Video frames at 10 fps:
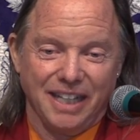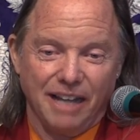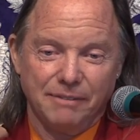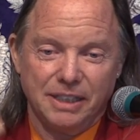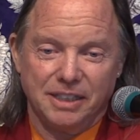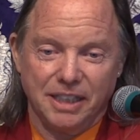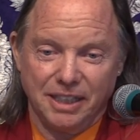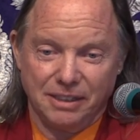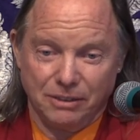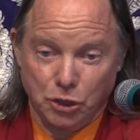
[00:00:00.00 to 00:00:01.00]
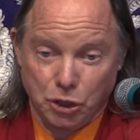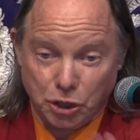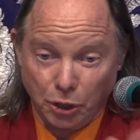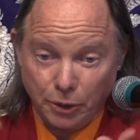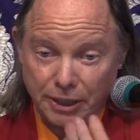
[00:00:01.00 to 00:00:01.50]
Everything
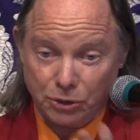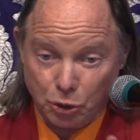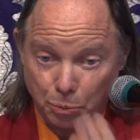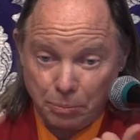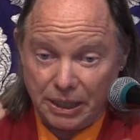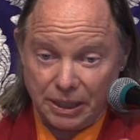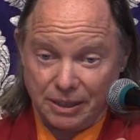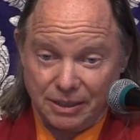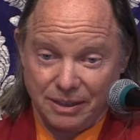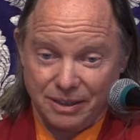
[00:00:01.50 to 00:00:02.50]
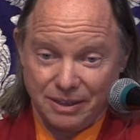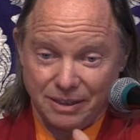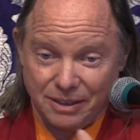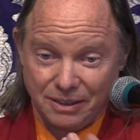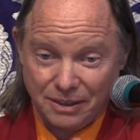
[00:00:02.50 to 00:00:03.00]
showing to me
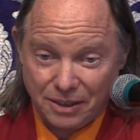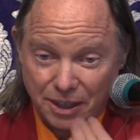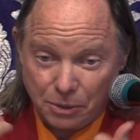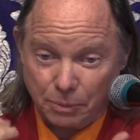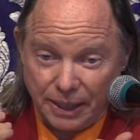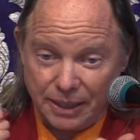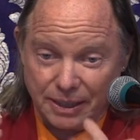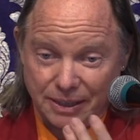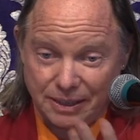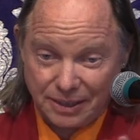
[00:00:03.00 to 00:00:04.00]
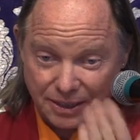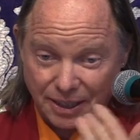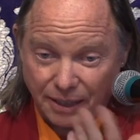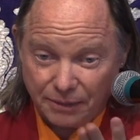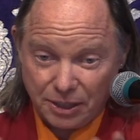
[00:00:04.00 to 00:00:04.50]
this way.
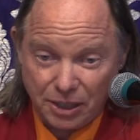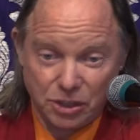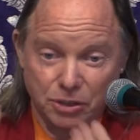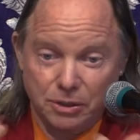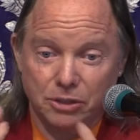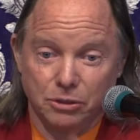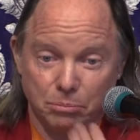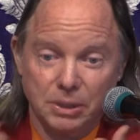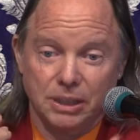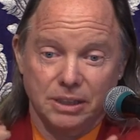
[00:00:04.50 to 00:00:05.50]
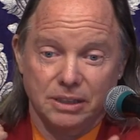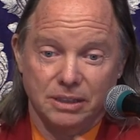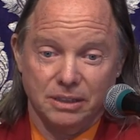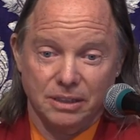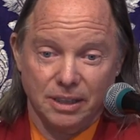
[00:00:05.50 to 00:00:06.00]
Everything showing to me
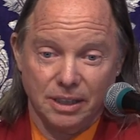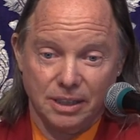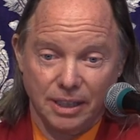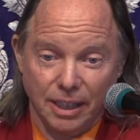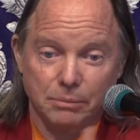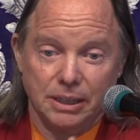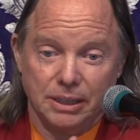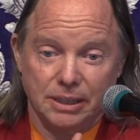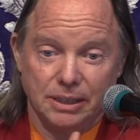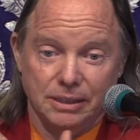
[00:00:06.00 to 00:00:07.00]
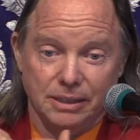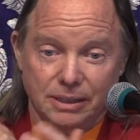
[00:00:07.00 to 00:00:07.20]
is emptiness.